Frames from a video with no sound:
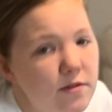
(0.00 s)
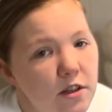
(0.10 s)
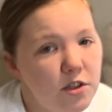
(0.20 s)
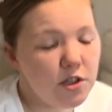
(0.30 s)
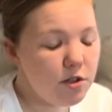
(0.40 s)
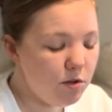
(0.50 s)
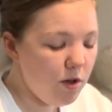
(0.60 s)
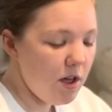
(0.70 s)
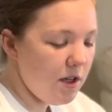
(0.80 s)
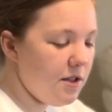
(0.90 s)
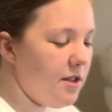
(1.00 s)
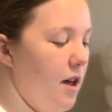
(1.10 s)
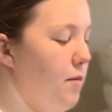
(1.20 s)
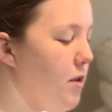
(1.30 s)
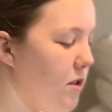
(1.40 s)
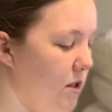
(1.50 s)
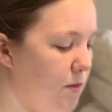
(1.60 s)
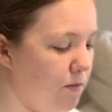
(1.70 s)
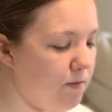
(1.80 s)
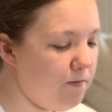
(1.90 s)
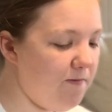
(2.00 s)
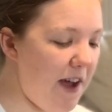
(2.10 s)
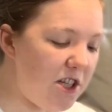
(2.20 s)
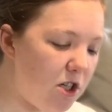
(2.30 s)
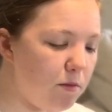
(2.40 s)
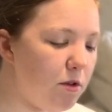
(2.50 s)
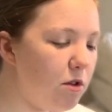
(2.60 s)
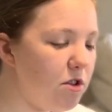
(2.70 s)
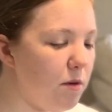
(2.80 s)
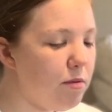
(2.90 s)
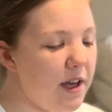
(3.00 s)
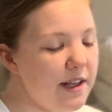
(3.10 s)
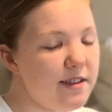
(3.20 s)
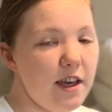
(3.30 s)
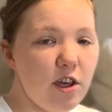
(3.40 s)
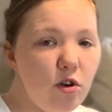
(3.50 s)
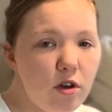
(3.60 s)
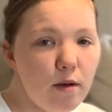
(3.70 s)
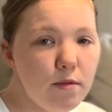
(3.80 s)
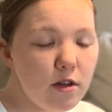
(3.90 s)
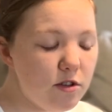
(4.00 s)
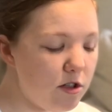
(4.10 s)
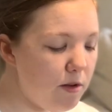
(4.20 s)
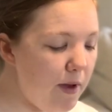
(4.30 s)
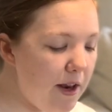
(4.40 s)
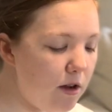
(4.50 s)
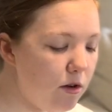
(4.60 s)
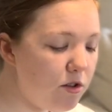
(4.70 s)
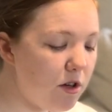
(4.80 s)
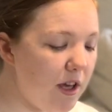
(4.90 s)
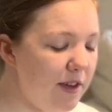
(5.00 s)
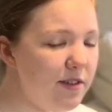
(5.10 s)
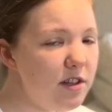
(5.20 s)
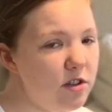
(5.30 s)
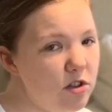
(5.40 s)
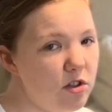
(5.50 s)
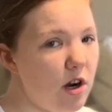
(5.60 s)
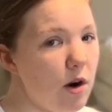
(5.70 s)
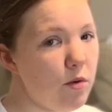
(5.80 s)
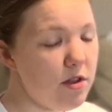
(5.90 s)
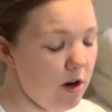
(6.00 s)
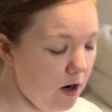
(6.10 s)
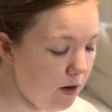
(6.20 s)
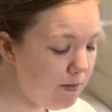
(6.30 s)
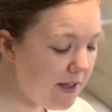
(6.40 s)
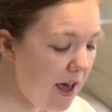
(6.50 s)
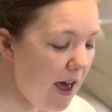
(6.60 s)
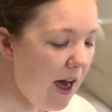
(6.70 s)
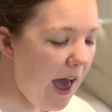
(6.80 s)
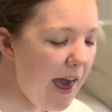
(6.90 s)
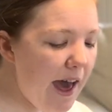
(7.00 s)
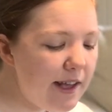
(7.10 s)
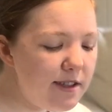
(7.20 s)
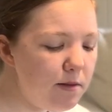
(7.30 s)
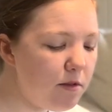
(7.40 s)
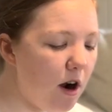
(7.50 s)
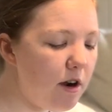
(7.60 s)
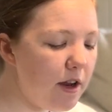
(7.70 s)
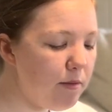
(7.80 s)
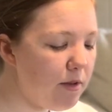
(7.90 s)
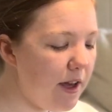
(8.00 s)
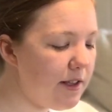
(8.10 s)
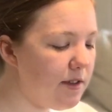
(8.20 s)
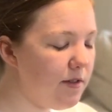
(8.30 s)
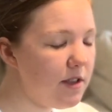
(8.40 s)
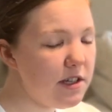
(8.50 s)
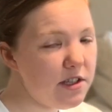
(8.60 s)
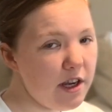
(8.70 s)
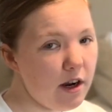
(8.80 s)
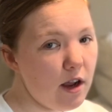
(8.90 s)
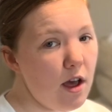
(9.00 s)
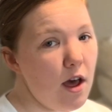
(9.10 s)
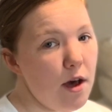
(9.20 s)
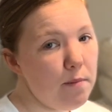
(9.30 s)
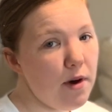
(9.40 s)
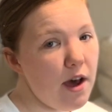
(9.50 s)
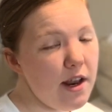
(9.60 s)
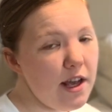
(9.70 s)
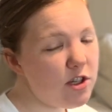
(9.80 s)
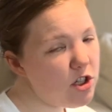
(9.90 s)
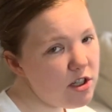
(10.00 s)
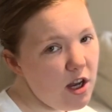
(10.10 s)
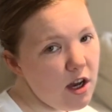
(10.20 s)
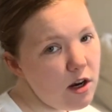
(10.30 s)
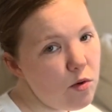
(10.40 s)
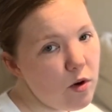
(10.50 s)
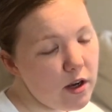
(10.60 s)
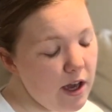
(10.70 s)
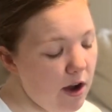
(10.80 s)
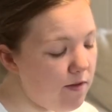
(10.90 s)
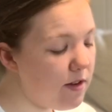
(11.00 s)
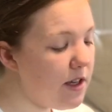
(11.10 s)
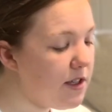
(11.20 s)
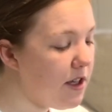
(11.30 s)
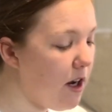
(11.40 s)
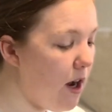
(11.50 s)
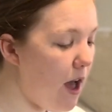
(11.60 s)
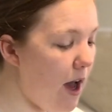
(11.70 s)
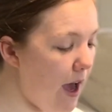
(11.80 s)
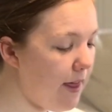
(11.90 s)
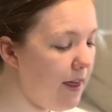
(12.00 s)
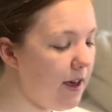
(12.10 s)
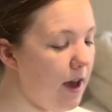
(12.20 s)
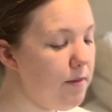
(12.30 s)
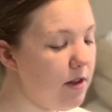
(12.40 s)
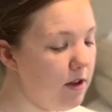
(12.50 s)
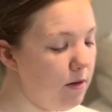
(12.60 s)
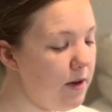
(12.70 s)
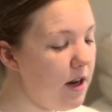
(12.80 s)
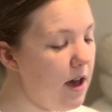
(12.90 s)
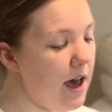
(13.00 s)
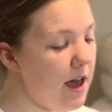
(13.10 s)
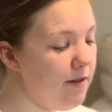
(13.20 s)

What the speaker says: to do some vegetables or plants like cucumbers or tomatoes, or even just start with herbs. I had some gardening plans for this year, but it's just not going to work out for this year. I think I'm a little bit ahead of